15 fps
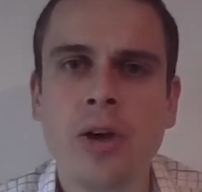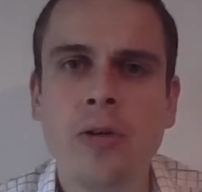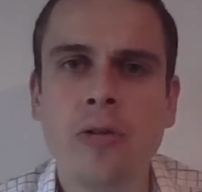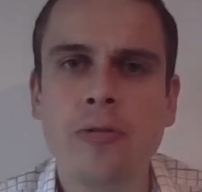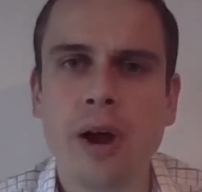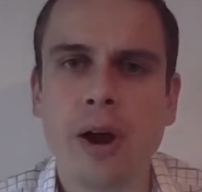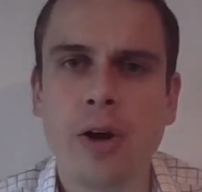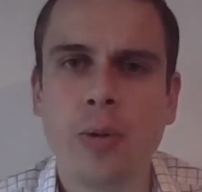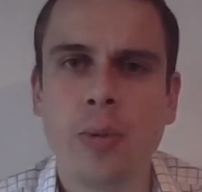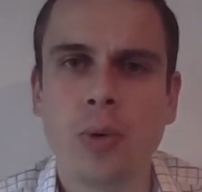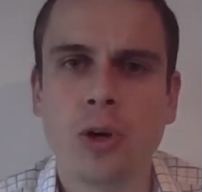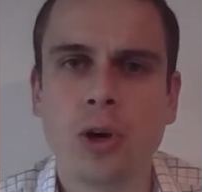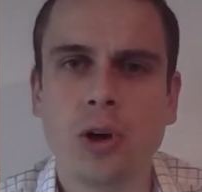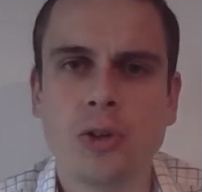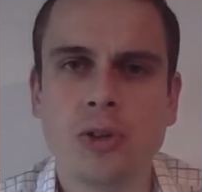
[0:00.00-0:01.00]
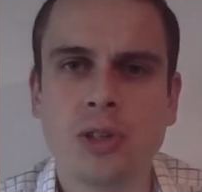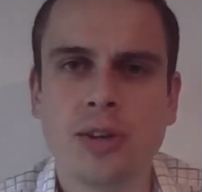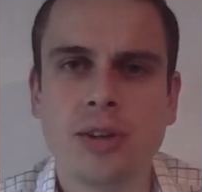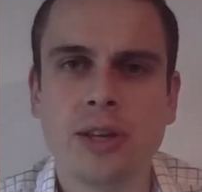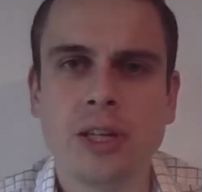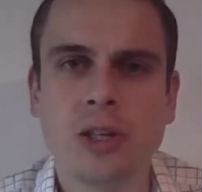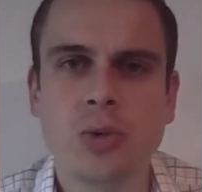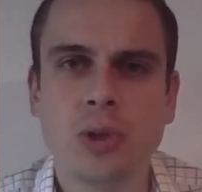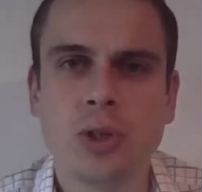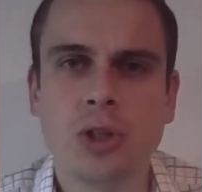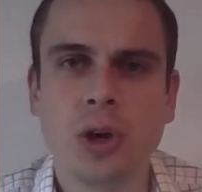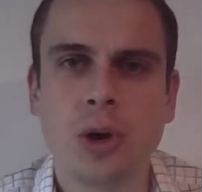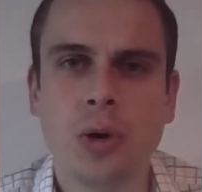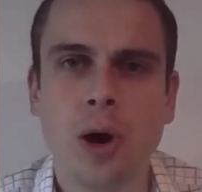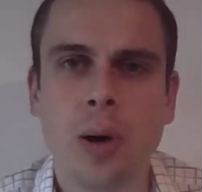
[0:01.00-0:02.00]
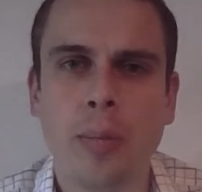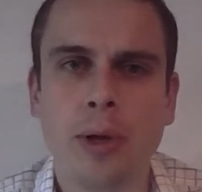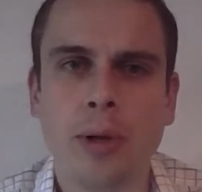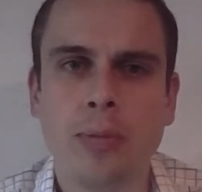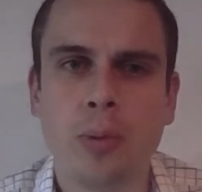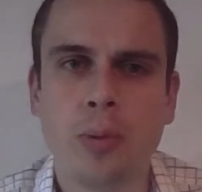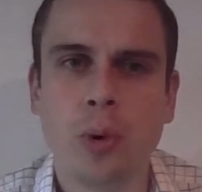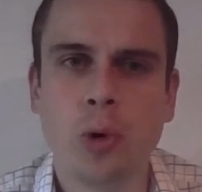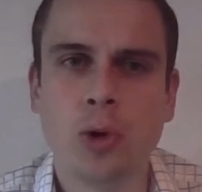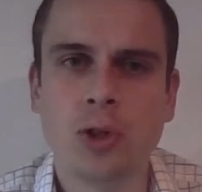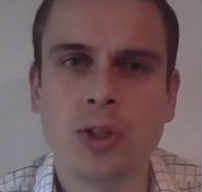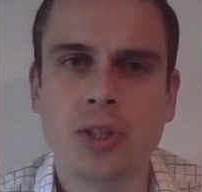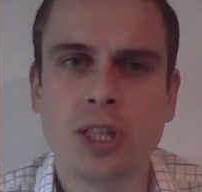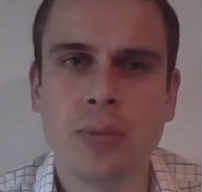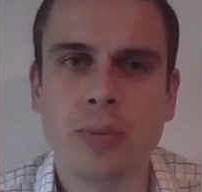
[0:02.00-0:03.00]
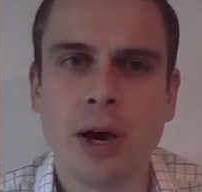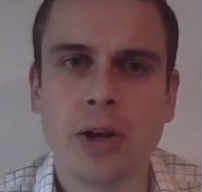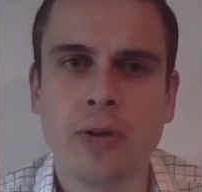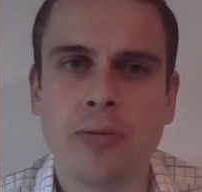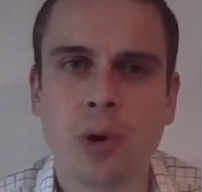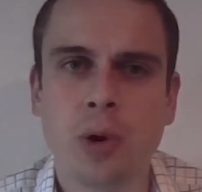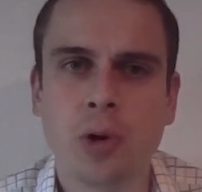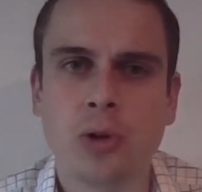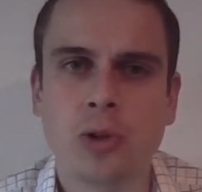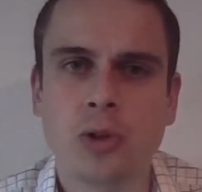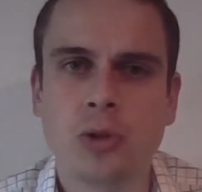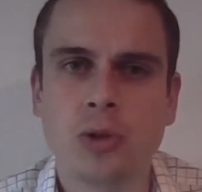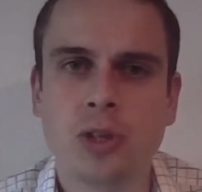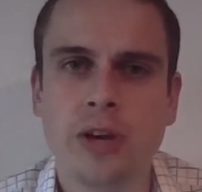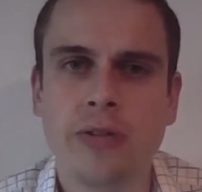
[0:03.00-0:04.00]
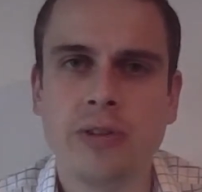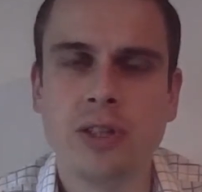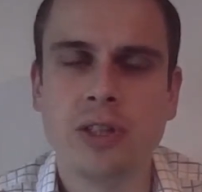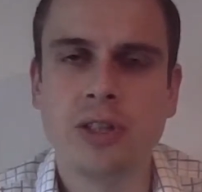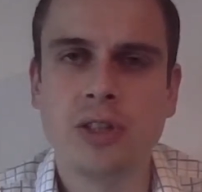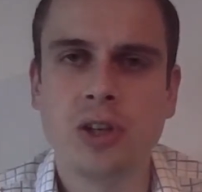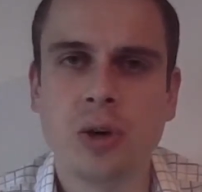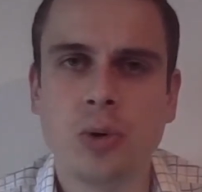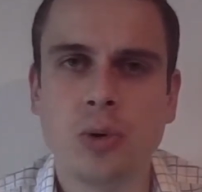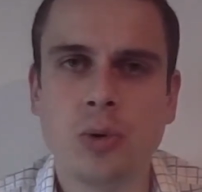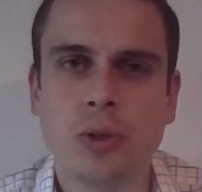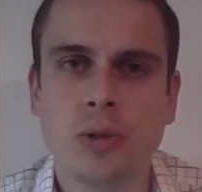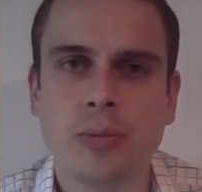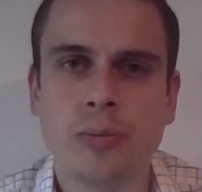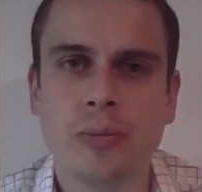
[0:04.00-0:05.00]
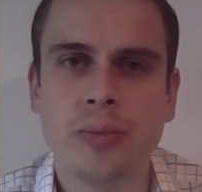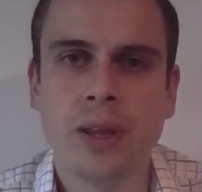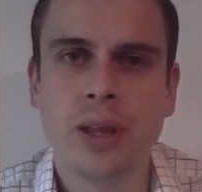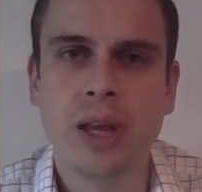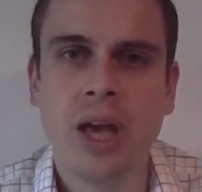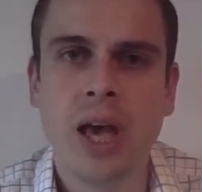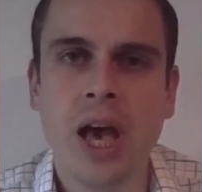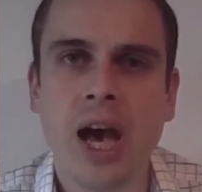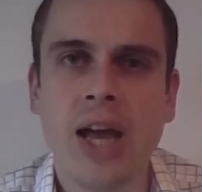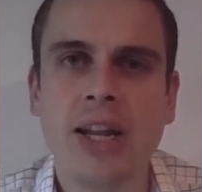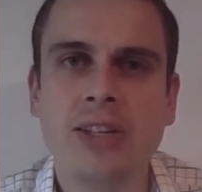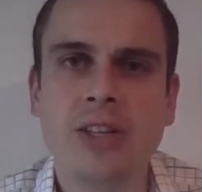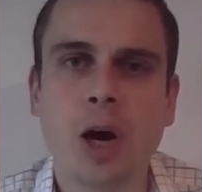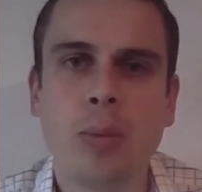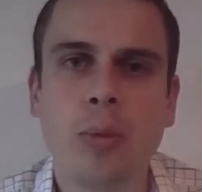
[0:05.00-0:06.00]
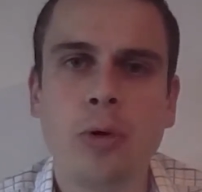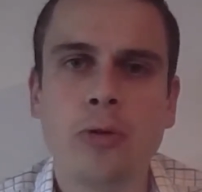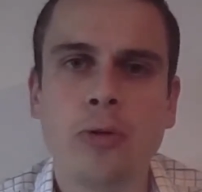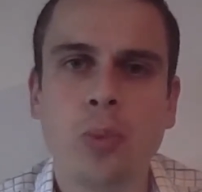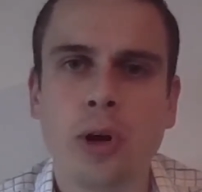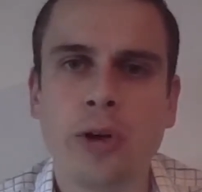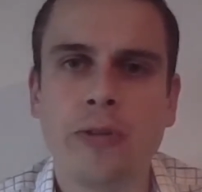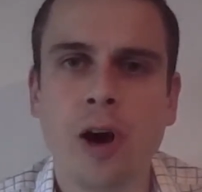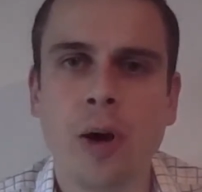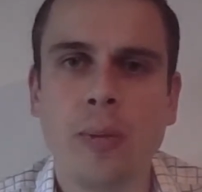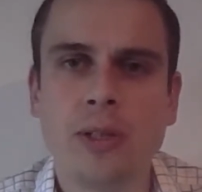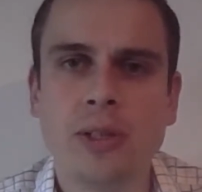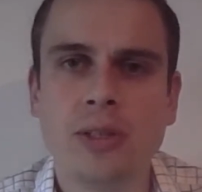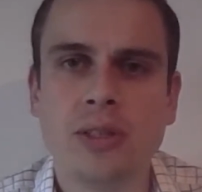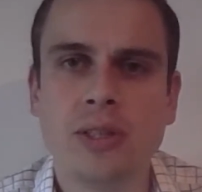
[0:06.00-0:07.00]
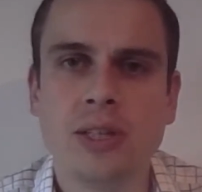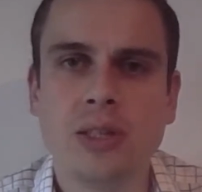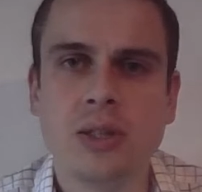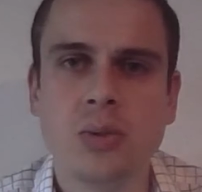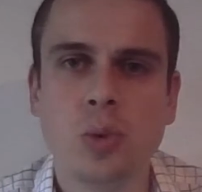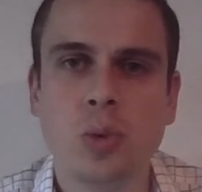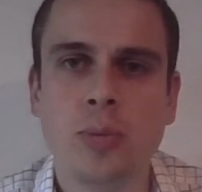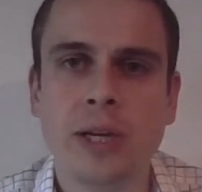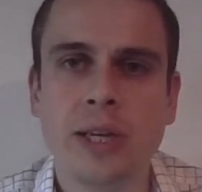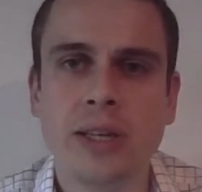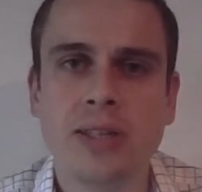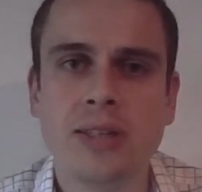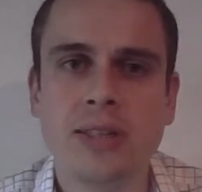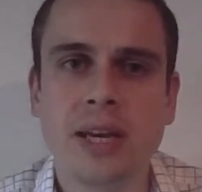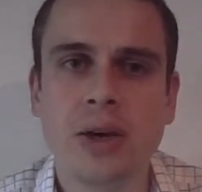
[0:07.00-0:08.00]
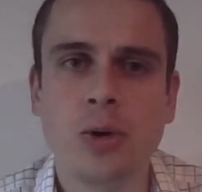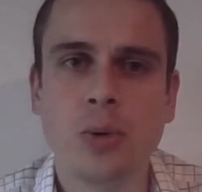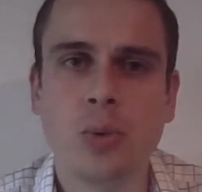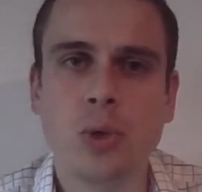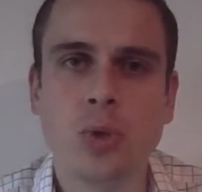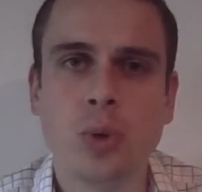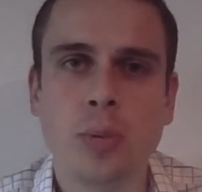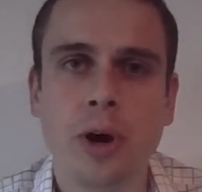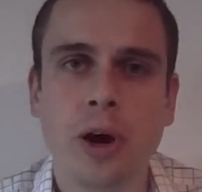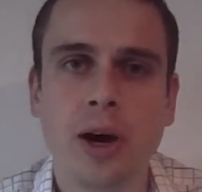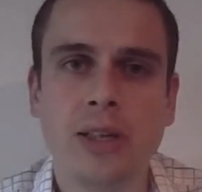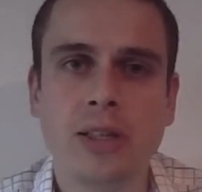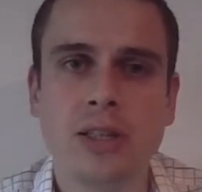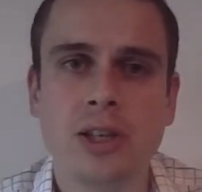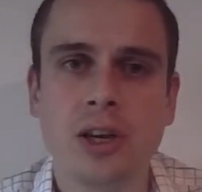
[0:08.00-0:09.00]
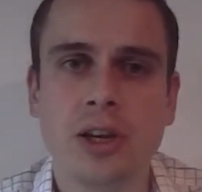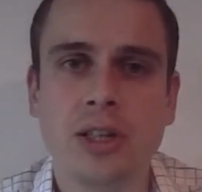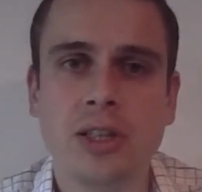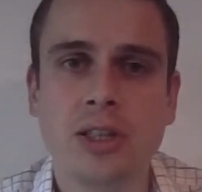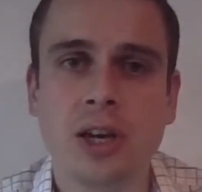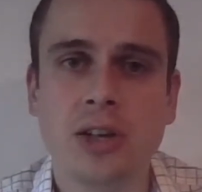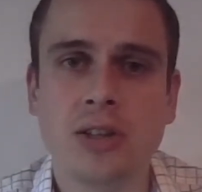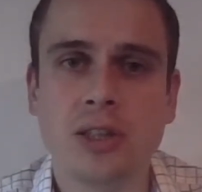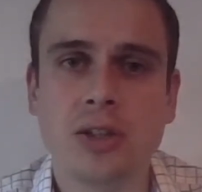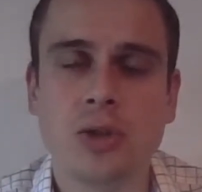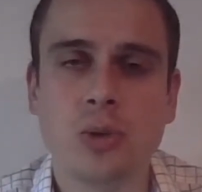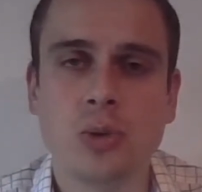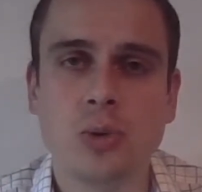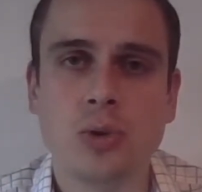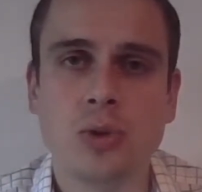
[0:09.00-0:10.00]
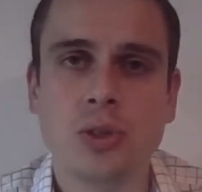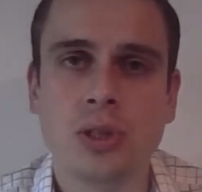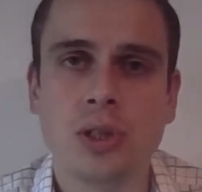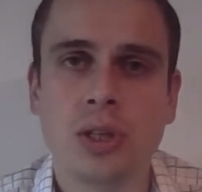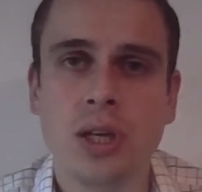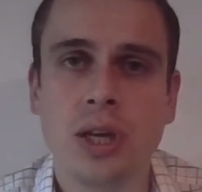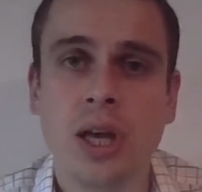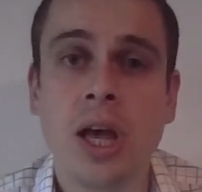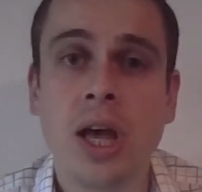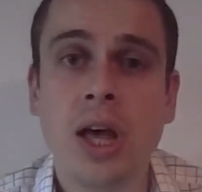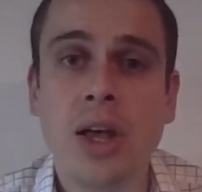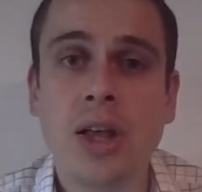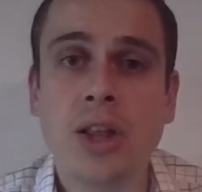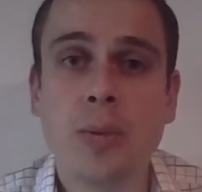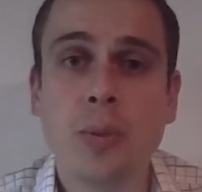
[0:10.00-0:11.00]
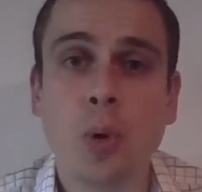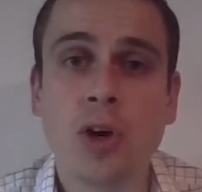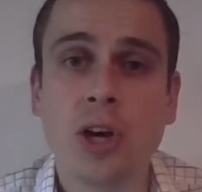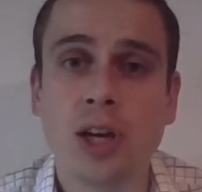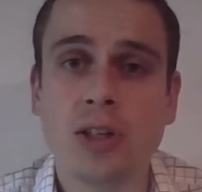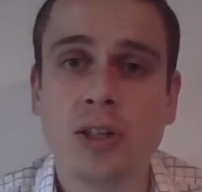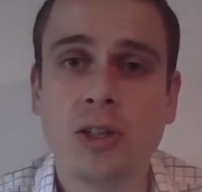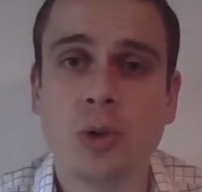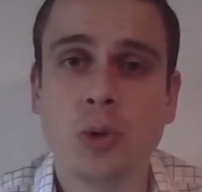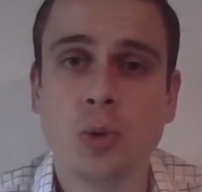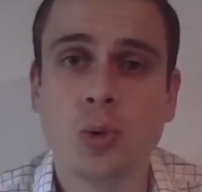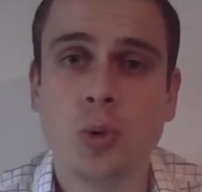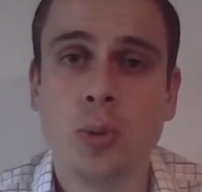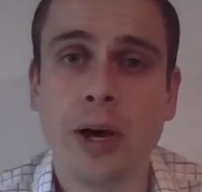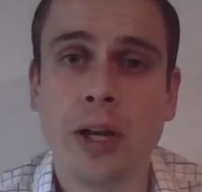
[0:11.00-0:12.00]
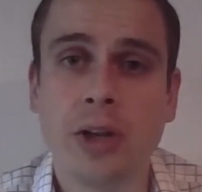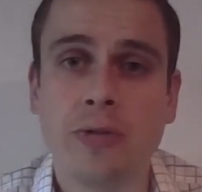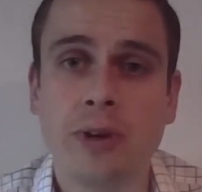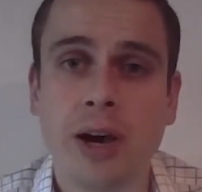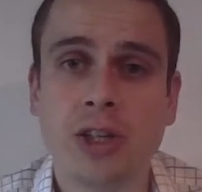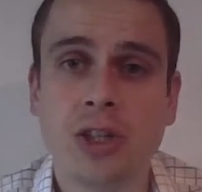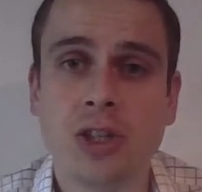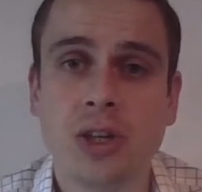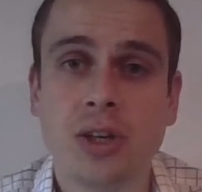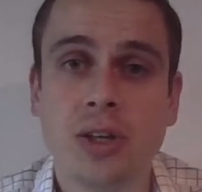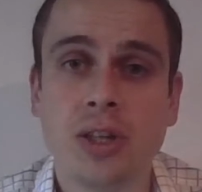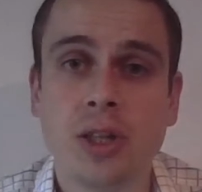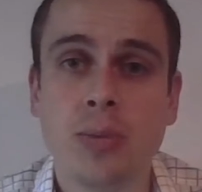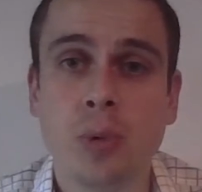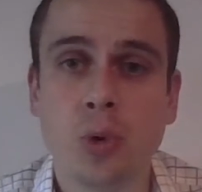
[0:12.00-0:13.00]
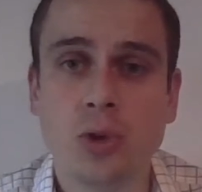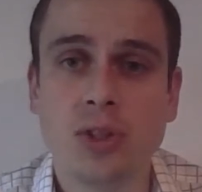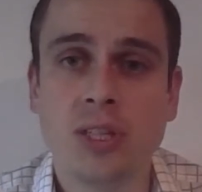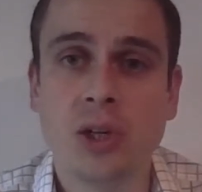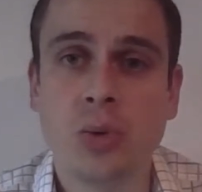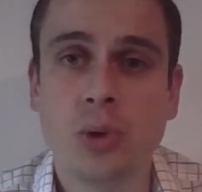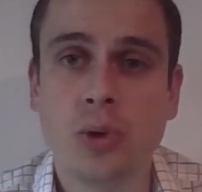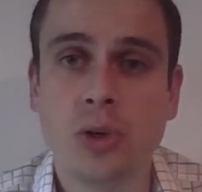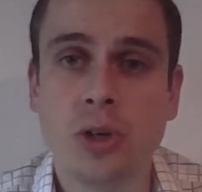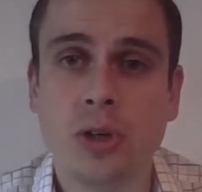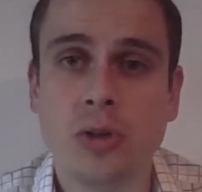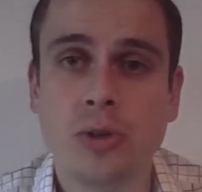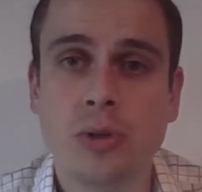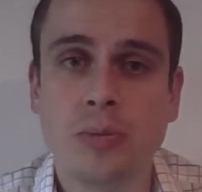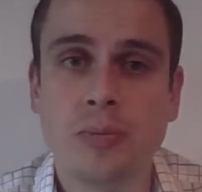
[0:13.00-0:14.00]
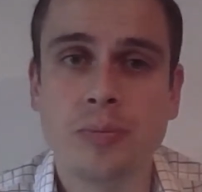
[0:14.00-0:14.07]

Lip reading: Variable costs are things which go up in proportion to the amount of products or services sold. An example from one of our businesses would be the steel which we buy to turn into cutting tools. The more cutting tools we manufacture, the more steel we'll use.